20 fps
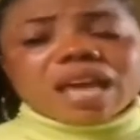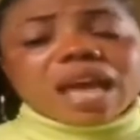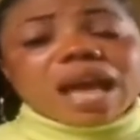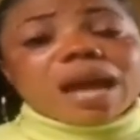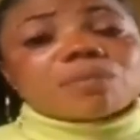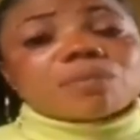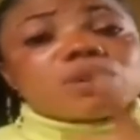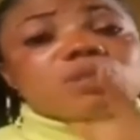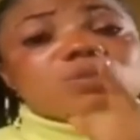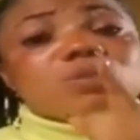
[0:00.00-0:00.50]

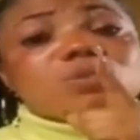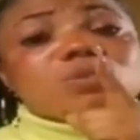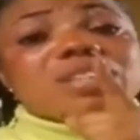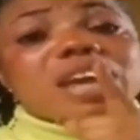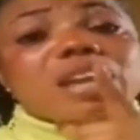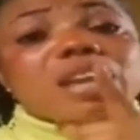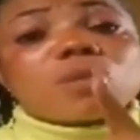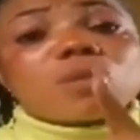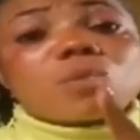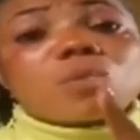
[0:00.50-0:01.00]
I'm going to
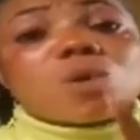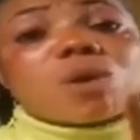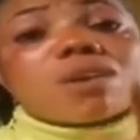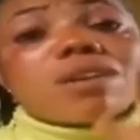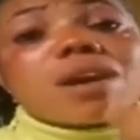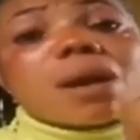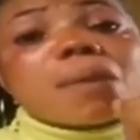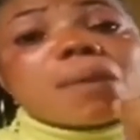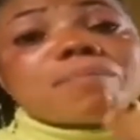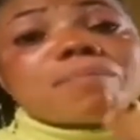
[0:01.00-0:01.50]
tell the world
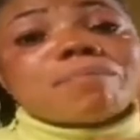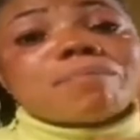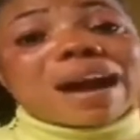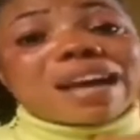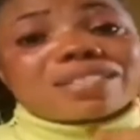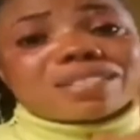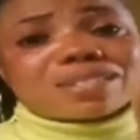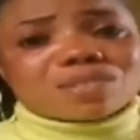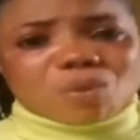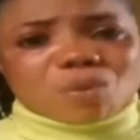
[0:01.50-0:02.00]
my
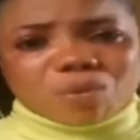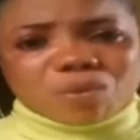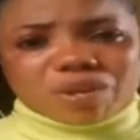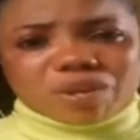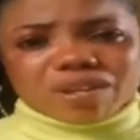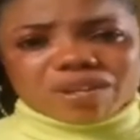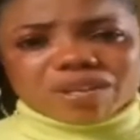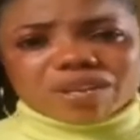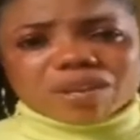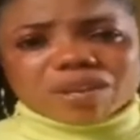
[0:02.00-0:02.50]
story
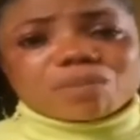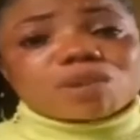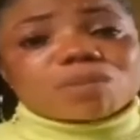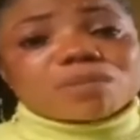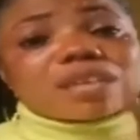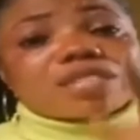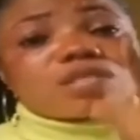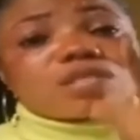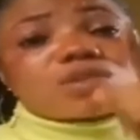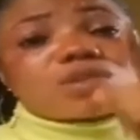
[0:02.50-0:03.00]
because
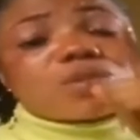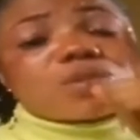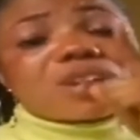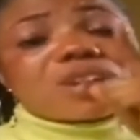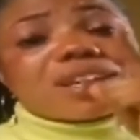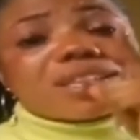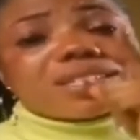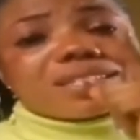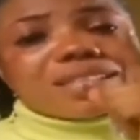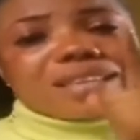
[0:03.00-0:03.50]
my story
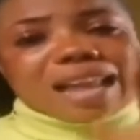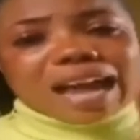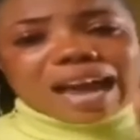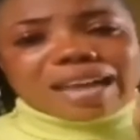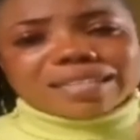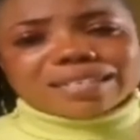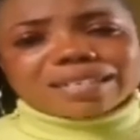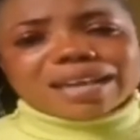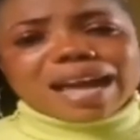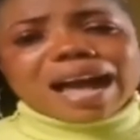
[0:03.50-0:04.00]
is
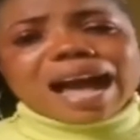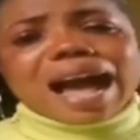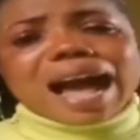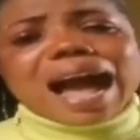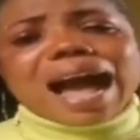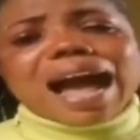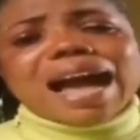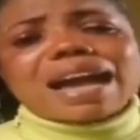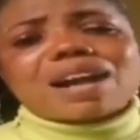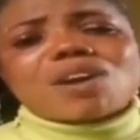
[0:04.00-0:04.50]
large.
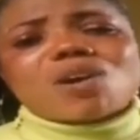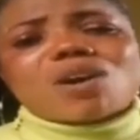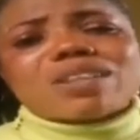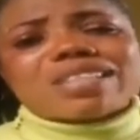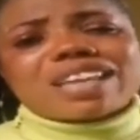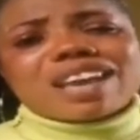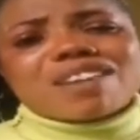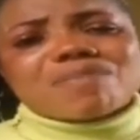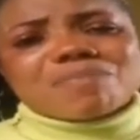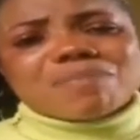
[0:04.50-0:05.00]
God
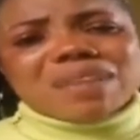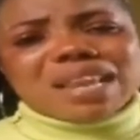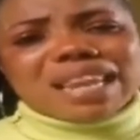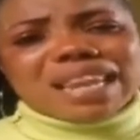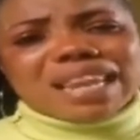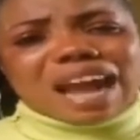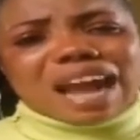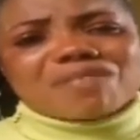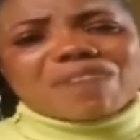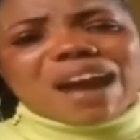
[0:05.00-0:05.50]
gave me
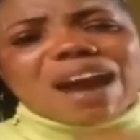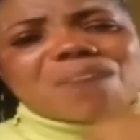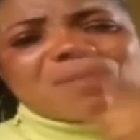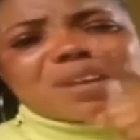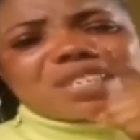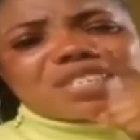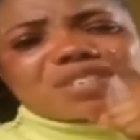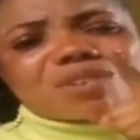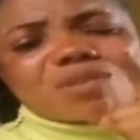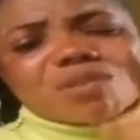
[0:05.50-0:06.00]
life and
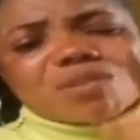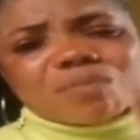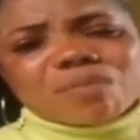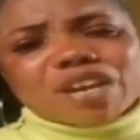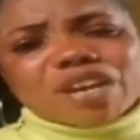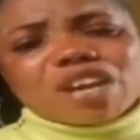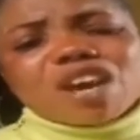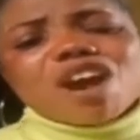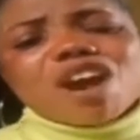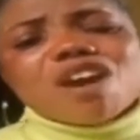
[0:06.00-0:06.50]
rescued
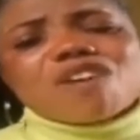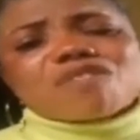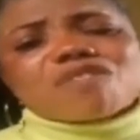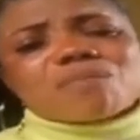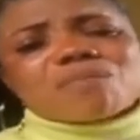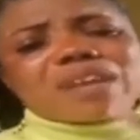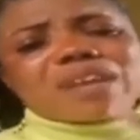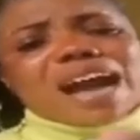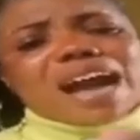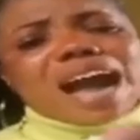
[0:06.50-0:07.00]
me
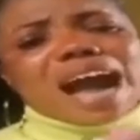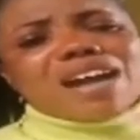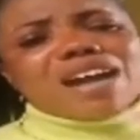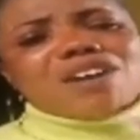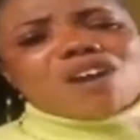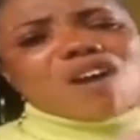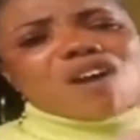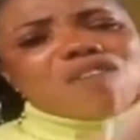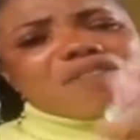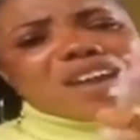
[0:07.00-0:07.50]
from the hand
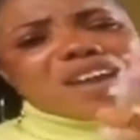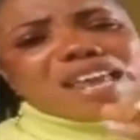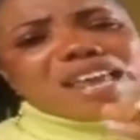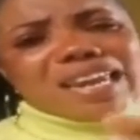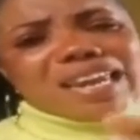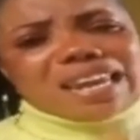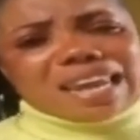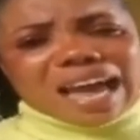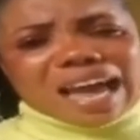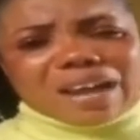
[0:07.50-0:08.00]
of
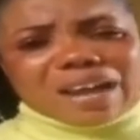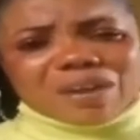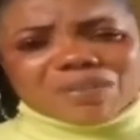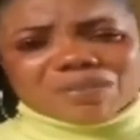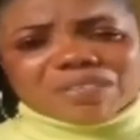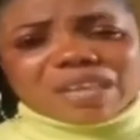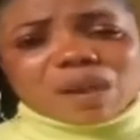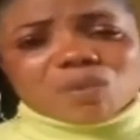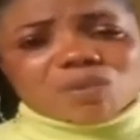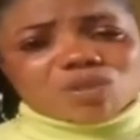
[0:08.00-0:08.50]
a lion
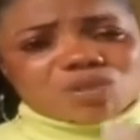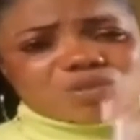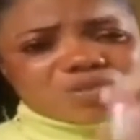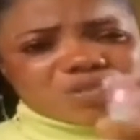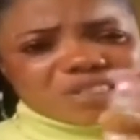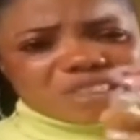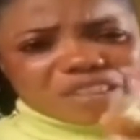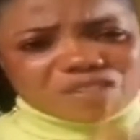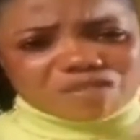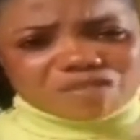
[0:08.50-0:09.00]
that wanted to
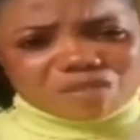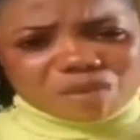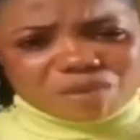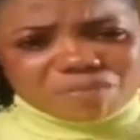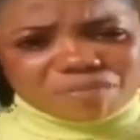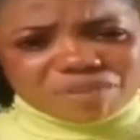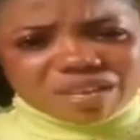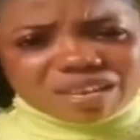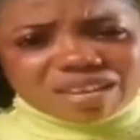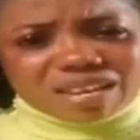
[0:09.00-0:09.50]
devour
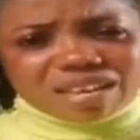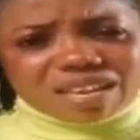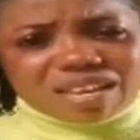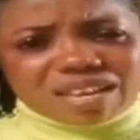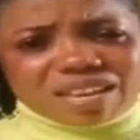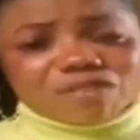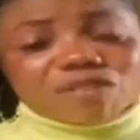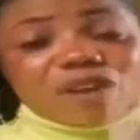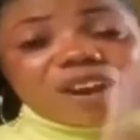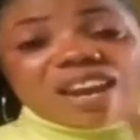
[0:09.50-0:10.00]
me
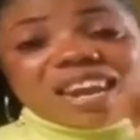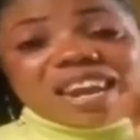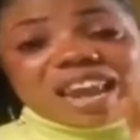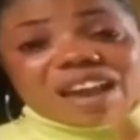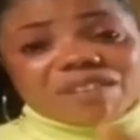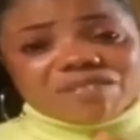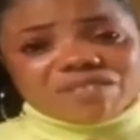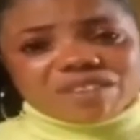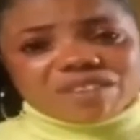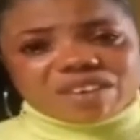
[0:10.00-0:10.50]
for
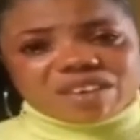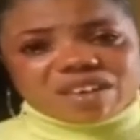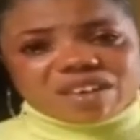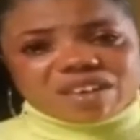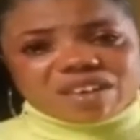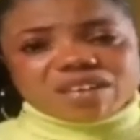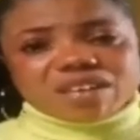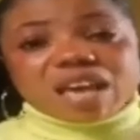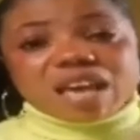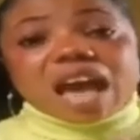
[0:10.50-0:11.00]
11
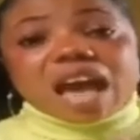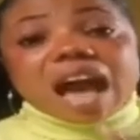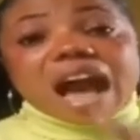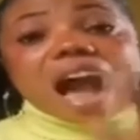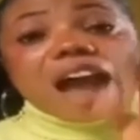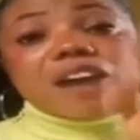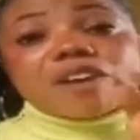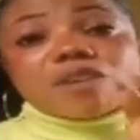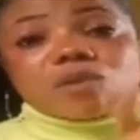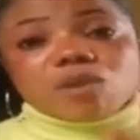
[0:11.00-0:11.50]
years.
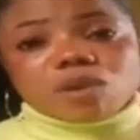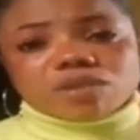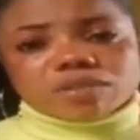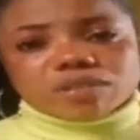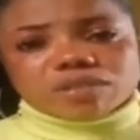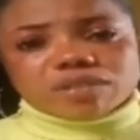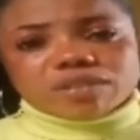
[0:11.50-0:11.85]
I run.